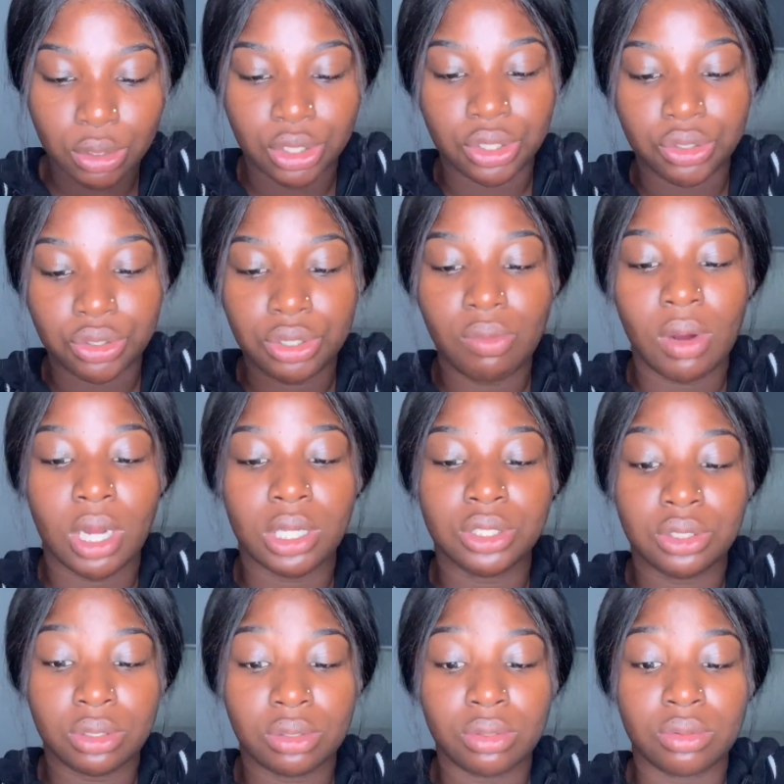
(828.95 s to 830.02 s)
you know, you want
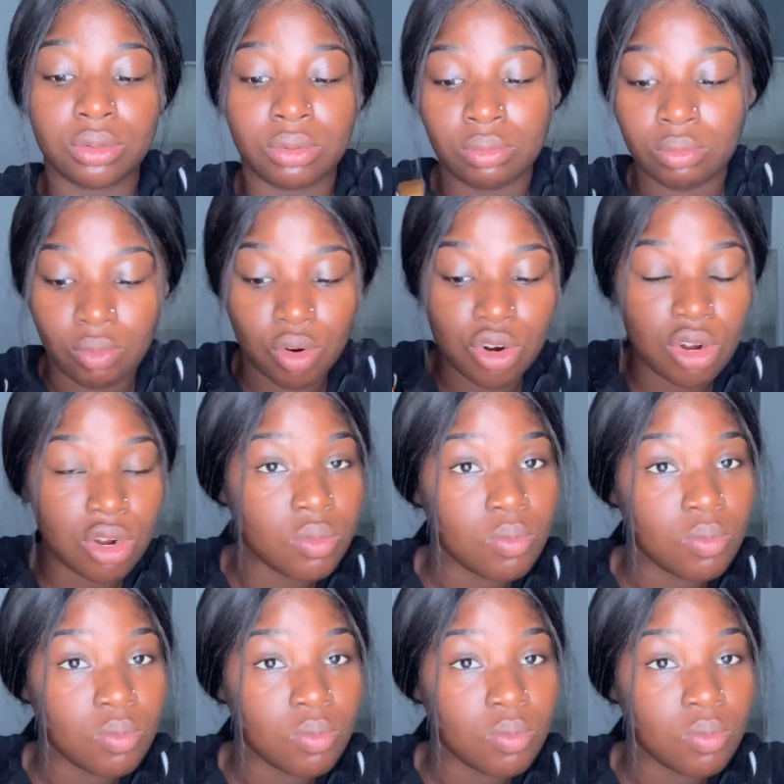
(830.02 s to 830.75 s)
to more